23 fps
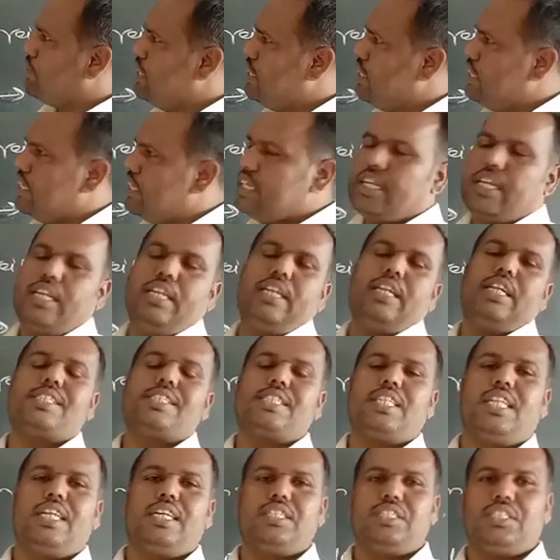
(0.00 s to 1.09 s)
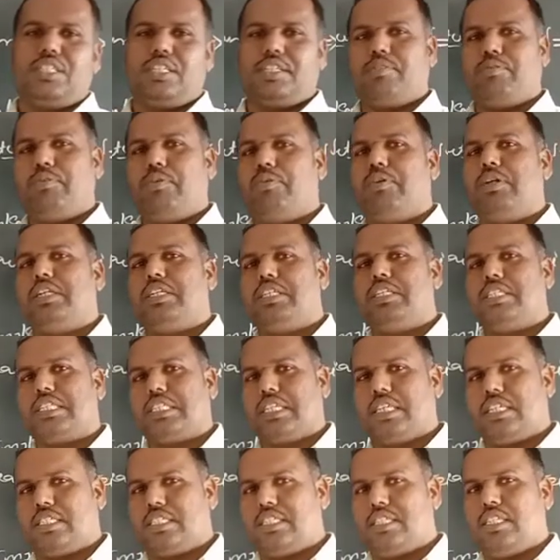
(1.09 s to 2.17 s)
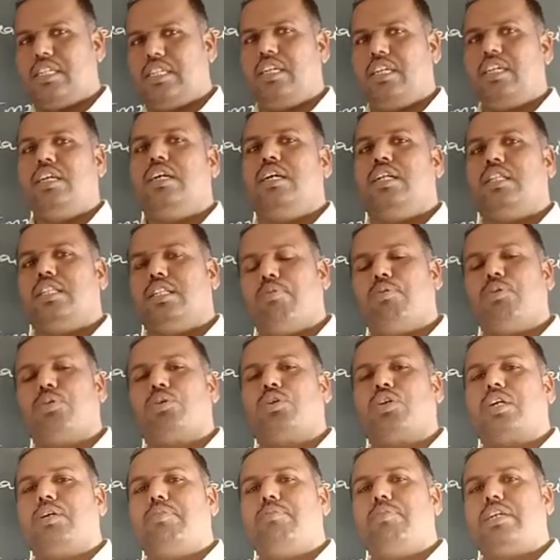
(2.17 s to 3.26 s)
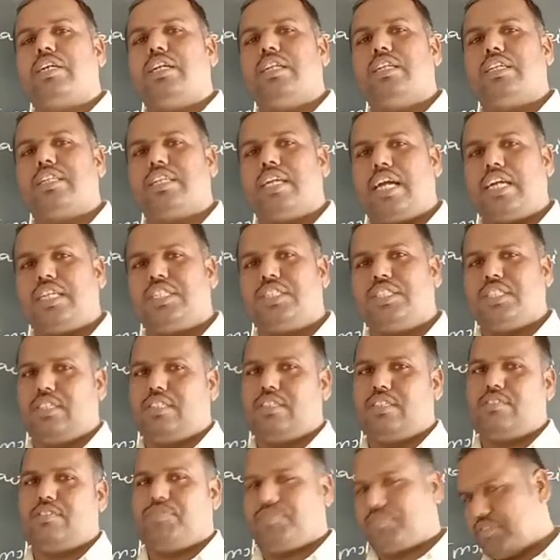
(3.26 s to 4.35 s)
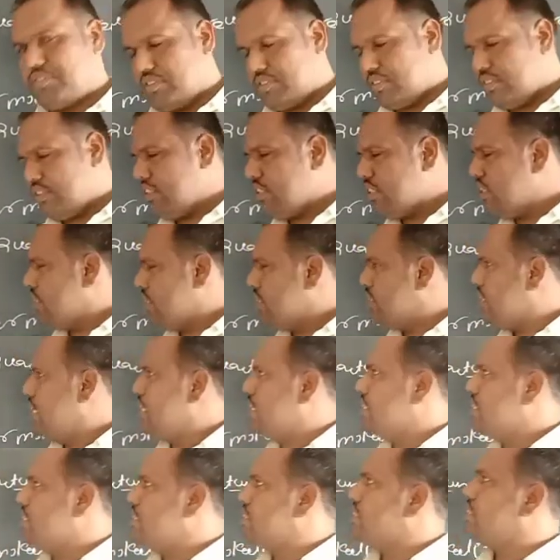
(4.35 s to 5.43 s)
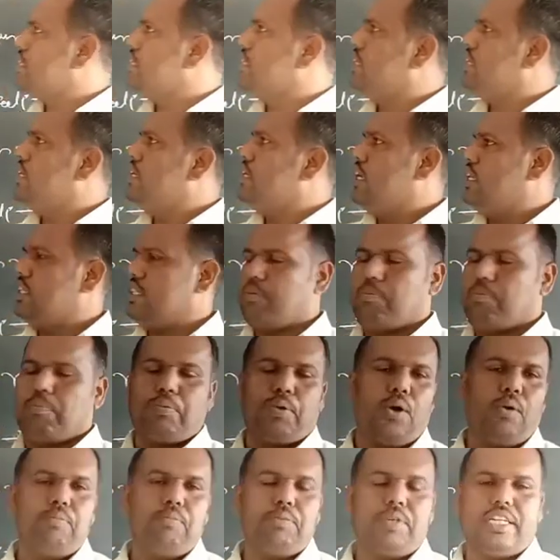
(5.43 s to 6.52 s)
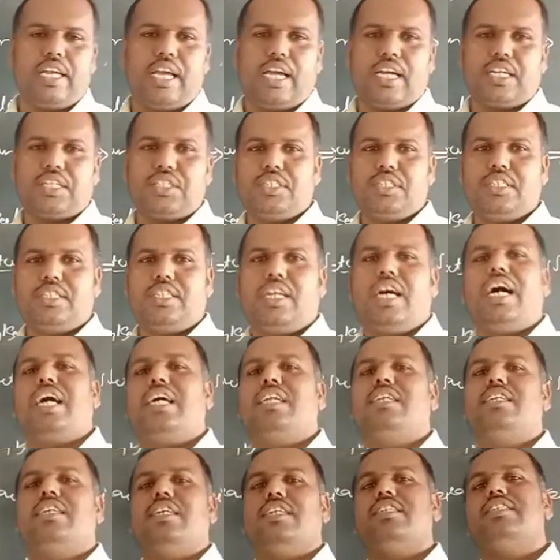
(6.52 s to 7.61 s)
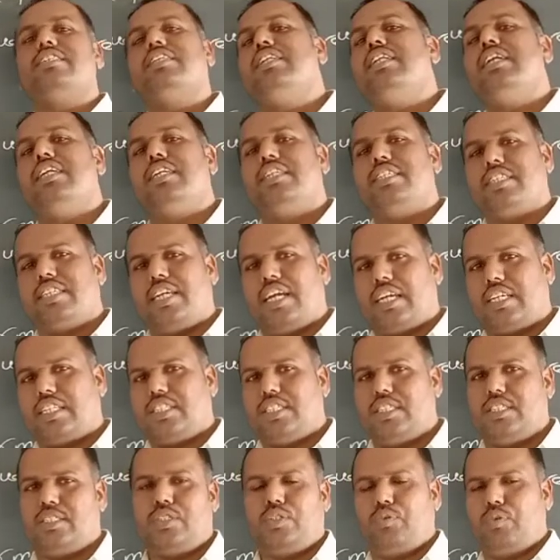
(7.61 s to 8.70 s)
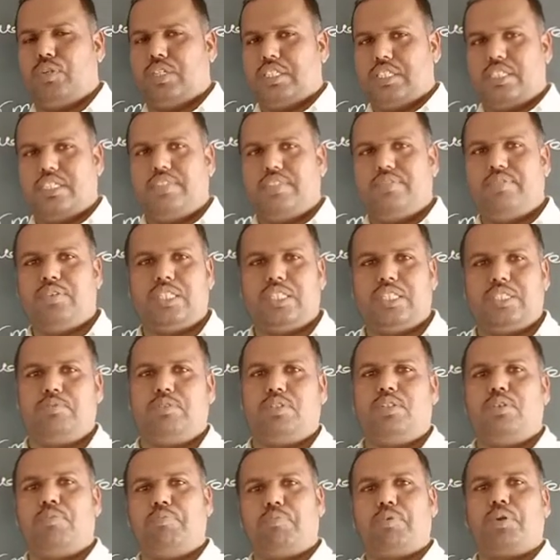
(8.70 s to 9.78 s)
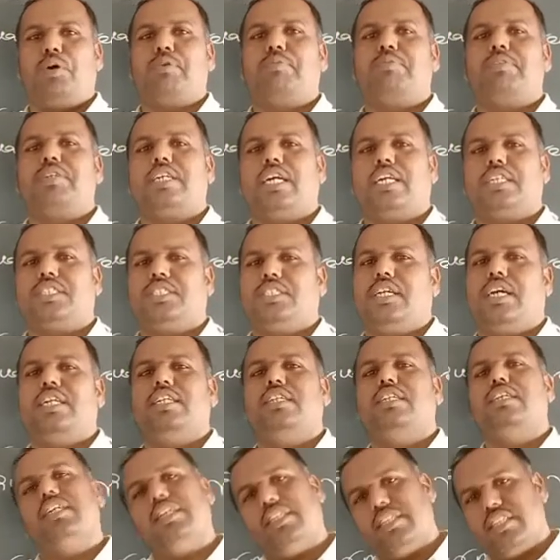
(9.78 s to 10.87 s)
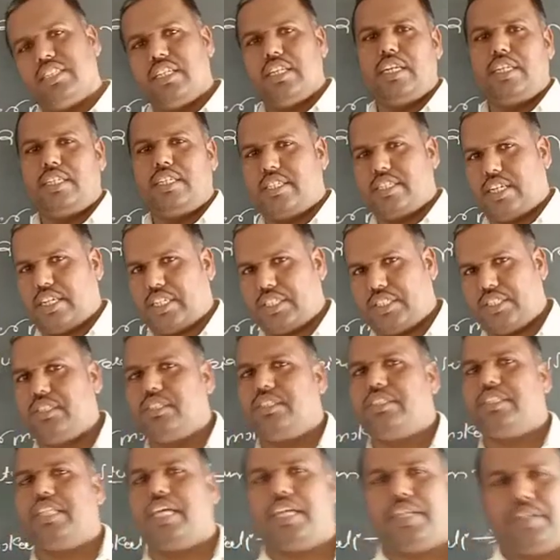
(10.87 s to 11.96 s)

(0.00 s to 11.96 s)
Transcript: In next lecture we will discuss the photochemical reaction, that is the prompt reaction and delayed reaction. So what is the difference between prompt reaction and delayed reaction? Thank you.